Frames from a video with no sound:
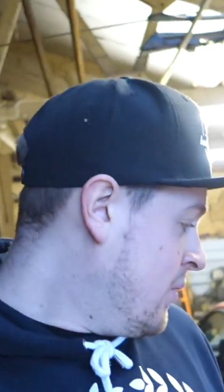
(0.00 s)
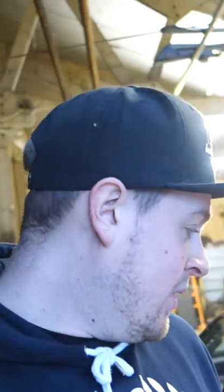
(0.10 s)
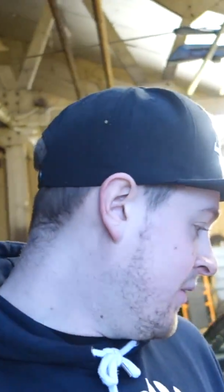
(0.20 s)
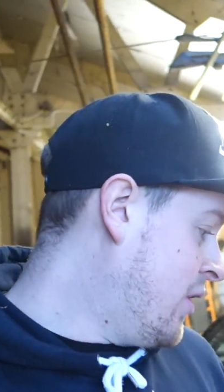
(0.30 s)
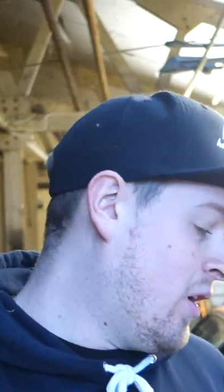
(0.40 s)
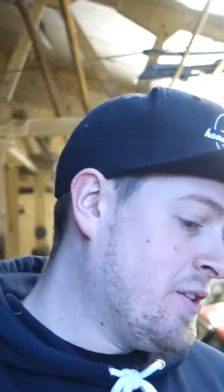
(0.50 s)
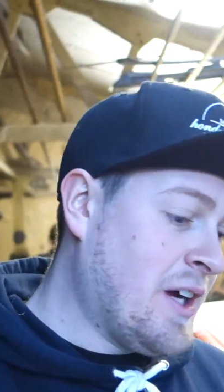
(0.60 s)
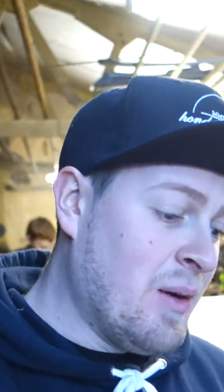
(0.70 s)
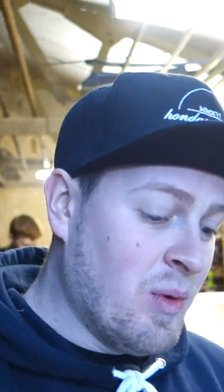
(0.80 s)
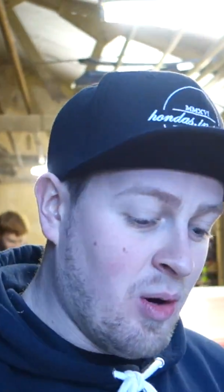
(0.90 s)
We've got
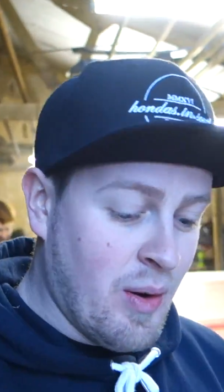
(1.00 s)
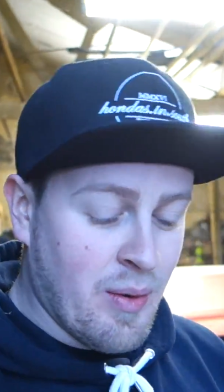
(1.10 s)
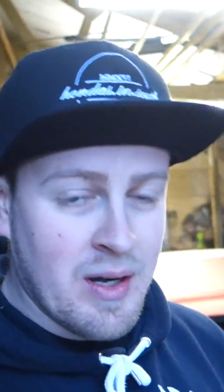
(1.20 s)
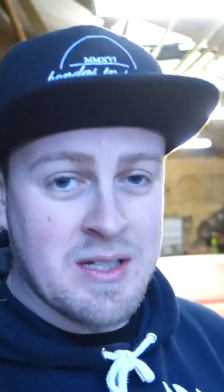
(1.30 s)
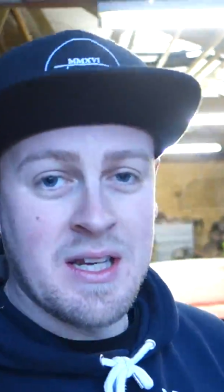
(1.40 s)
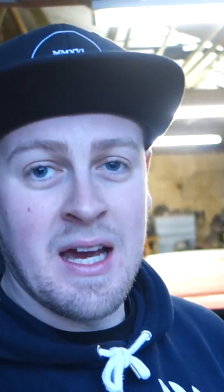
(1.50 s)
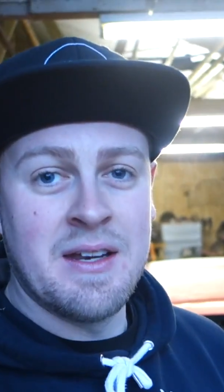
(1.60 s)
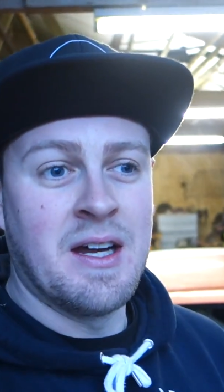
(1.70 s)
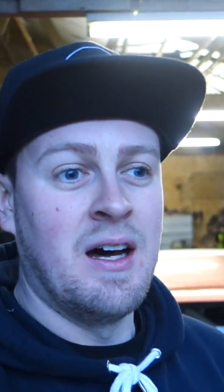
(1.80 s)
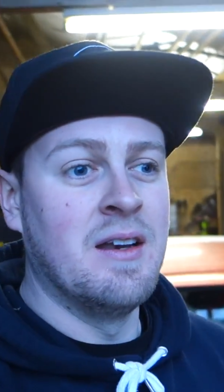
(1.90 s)
done what we wanted to
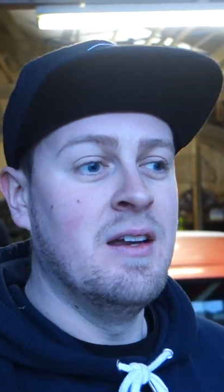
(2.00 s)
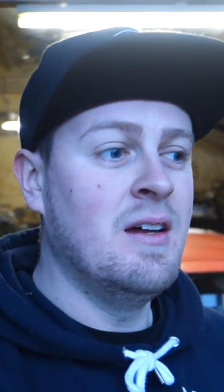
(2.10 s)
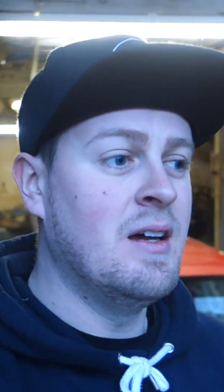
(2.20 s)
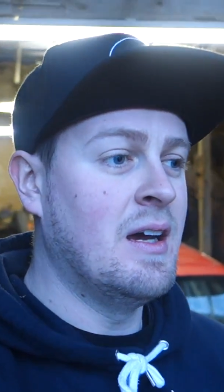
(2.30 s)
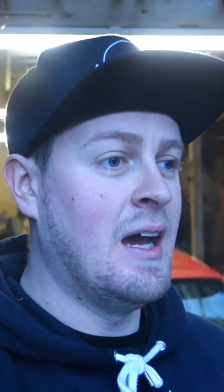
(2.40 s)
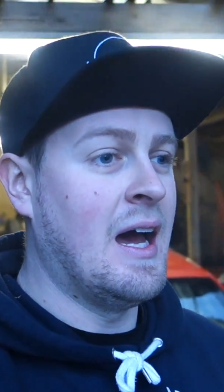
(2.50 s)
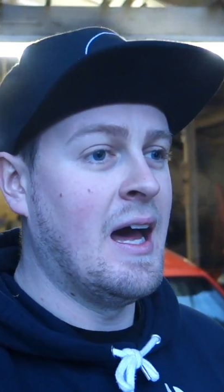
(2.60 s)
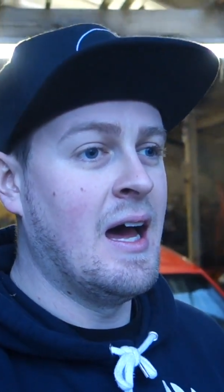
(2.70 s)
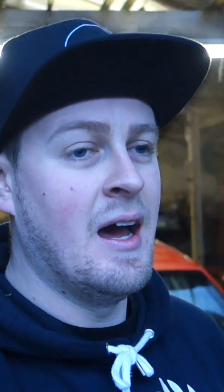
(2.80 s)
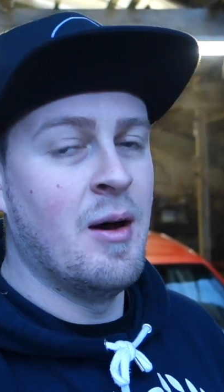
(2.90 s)
get done.
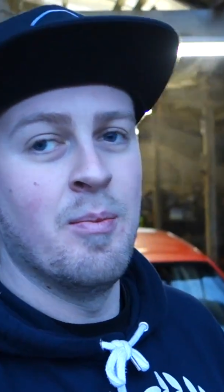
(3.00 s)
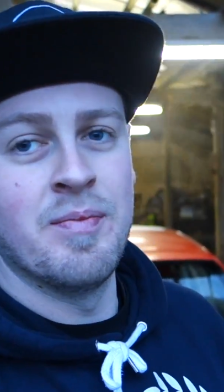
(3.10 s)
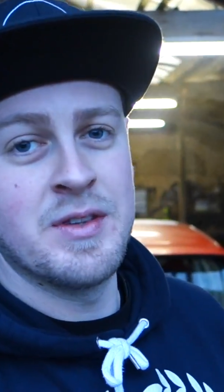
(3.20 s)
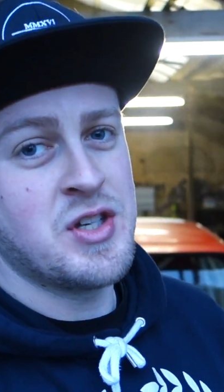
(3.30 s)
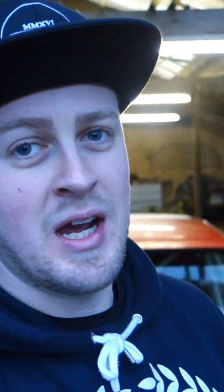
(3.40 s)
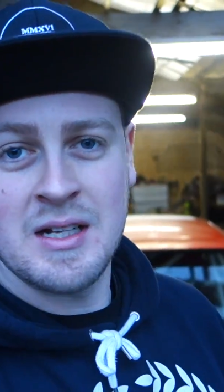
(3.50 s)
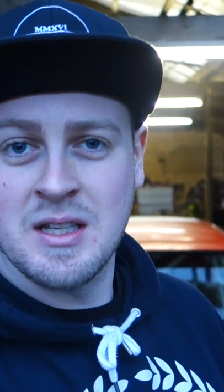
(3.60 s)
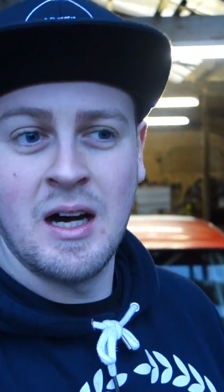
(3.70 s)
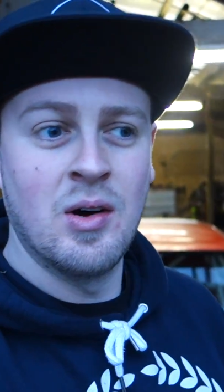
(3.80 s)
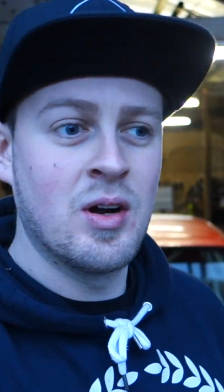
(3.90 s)
Checked
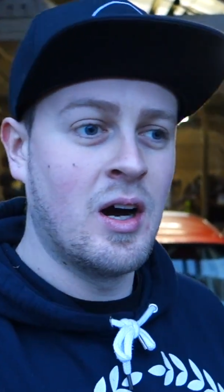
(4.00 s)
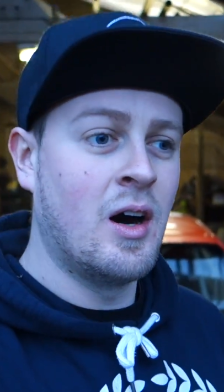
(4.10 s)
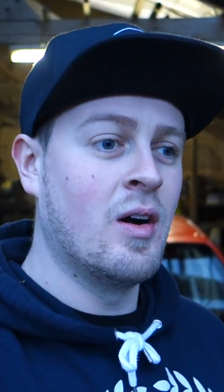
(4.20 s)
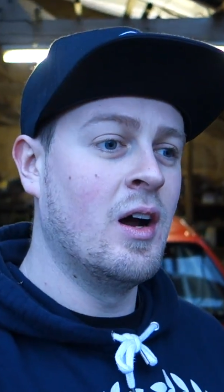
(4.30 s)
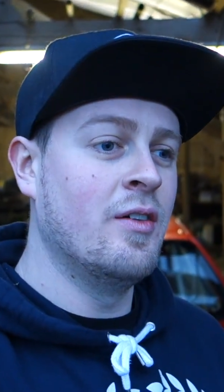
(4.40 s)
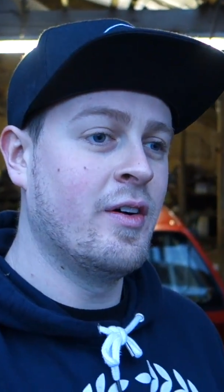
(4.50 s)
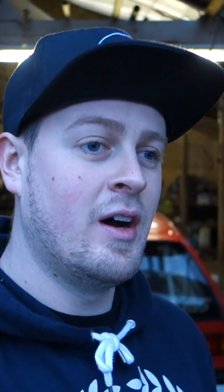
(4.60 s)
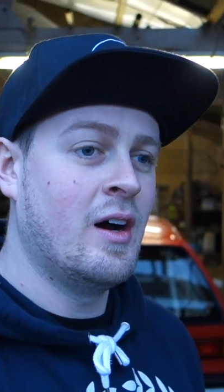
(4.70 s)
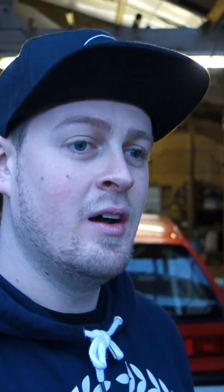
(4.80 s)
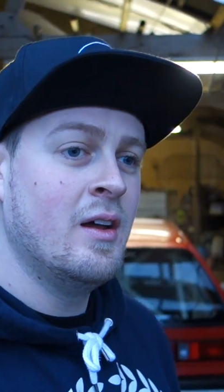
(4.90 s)
the whole car
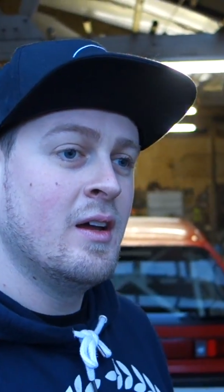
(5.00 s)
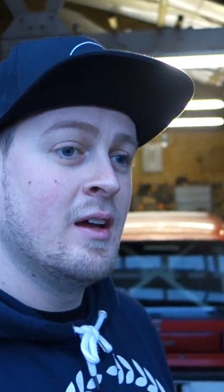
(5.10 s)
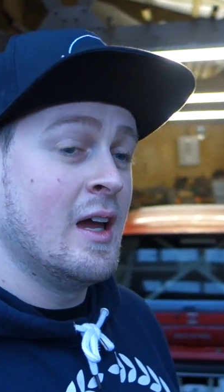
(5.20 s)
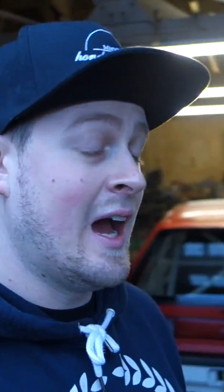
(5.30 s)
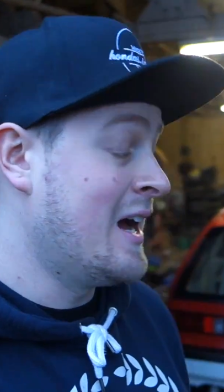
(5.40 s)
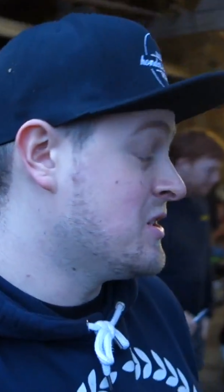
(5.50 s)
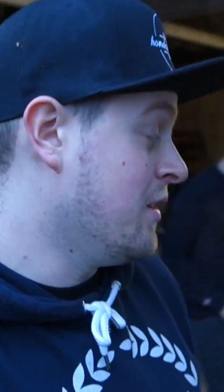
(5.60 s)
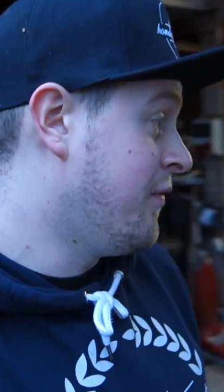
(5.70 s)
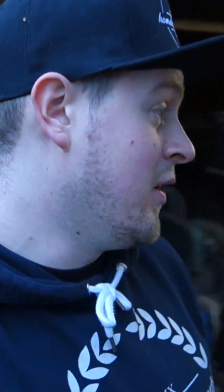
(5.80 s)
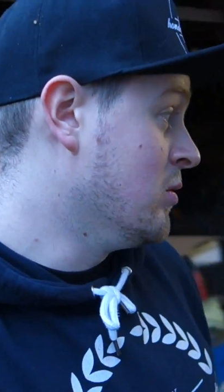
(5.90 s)
over. It
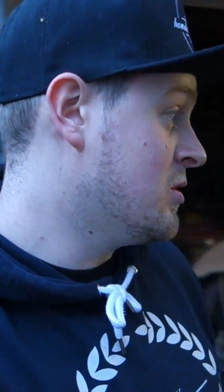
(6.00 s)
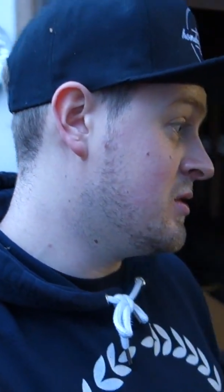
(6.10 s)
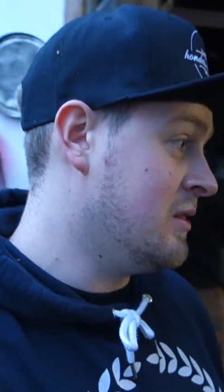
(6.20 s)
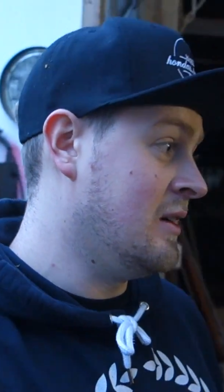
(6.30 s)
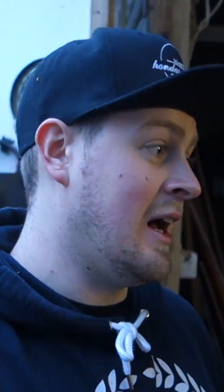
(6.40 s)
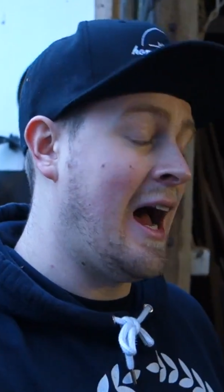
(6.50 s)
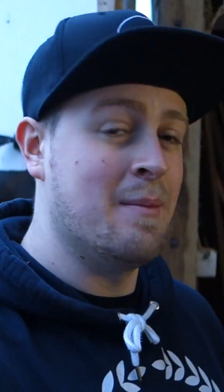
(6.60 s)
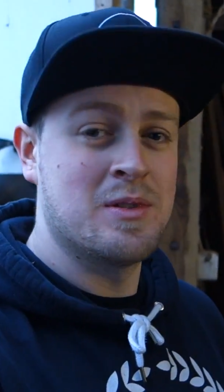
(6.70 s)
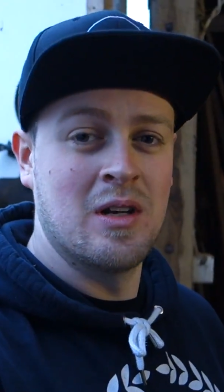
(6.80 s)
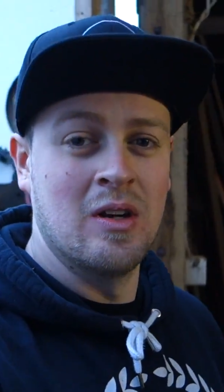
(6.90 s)
actually feels
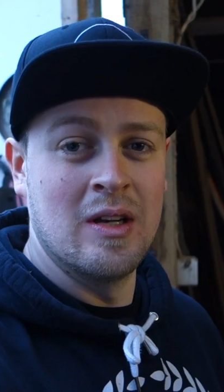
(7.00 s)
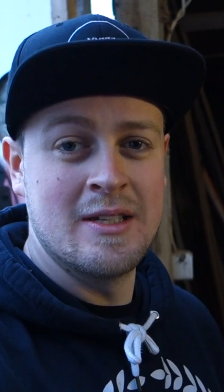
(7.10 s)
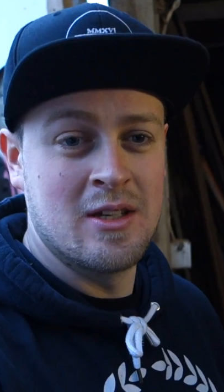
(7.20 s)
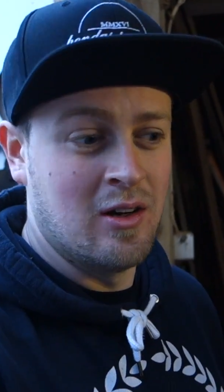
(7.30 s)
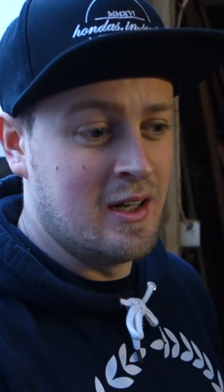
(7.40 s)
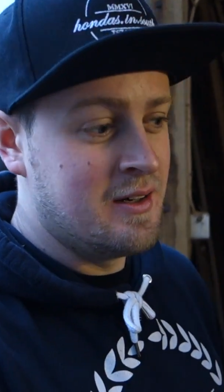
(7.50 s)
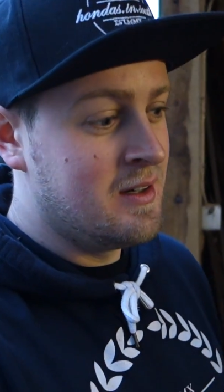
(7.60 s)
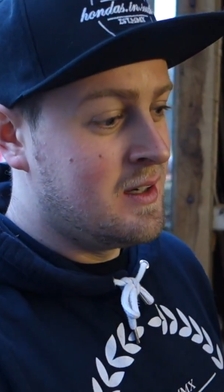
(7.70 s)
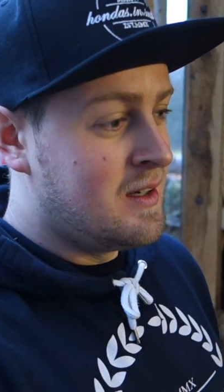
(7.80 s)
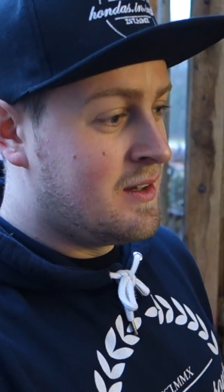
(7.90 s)
absolutely solid.
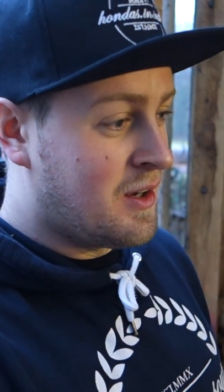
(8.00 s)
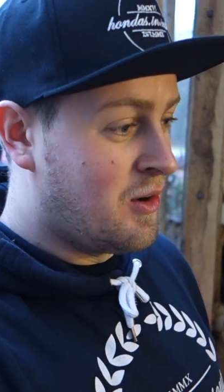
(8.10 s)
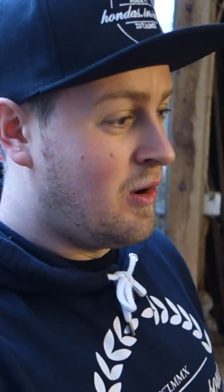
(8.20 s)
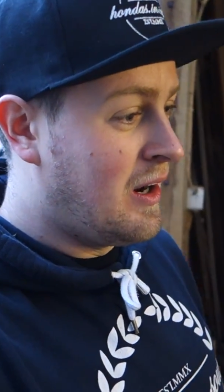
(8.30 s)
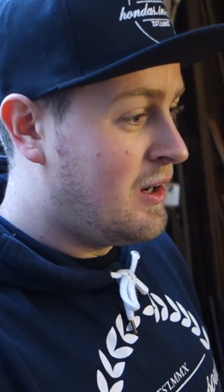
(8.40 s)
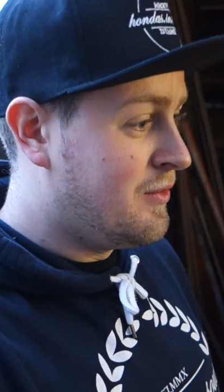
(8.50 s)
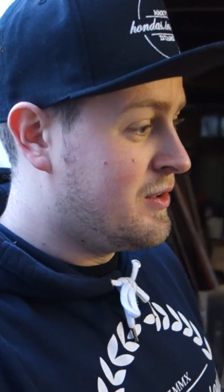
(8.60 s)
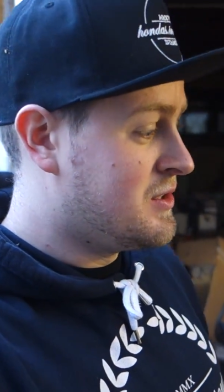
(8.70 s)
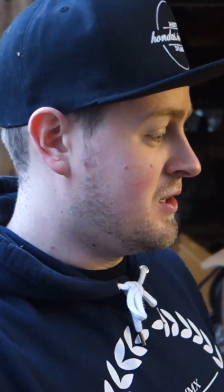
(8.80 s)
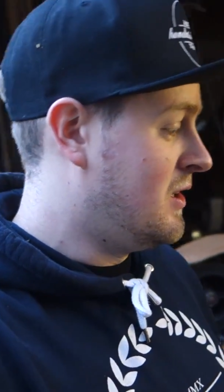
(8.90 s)
The
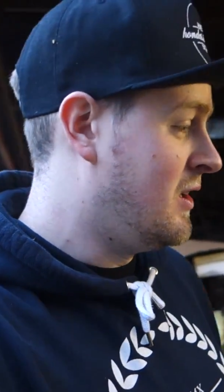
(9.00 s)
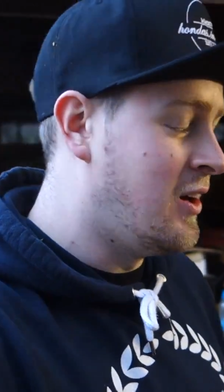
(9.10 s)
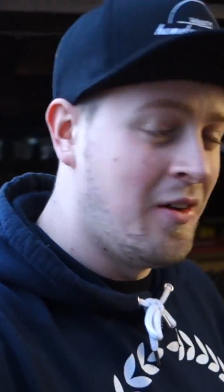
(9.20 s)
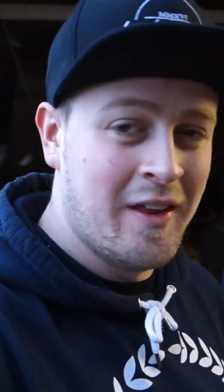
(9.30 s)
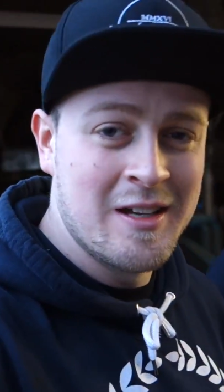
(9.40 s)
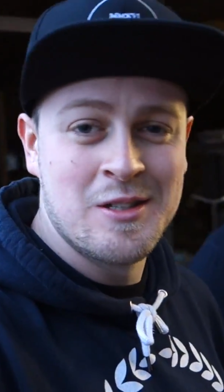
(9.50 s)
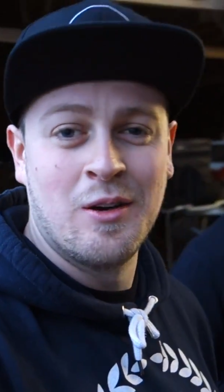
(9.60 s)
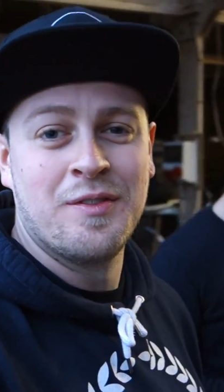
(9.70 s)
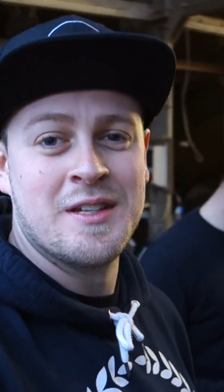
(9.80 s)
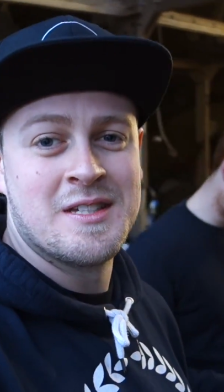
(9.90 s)
coilovers are on their
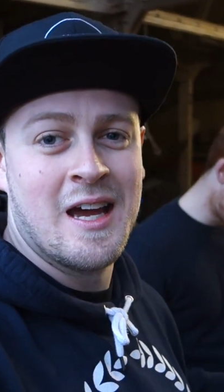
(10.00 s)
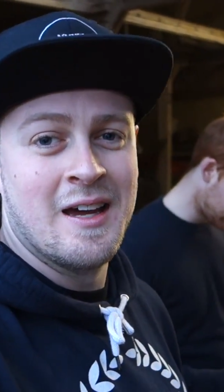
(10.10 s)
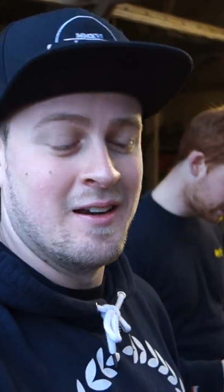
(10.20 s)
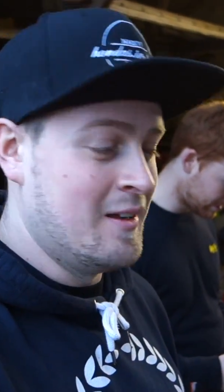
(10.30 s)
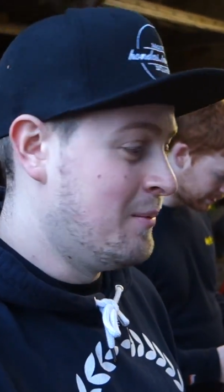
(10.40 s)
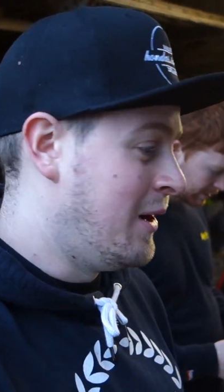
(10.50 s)
softest setting at the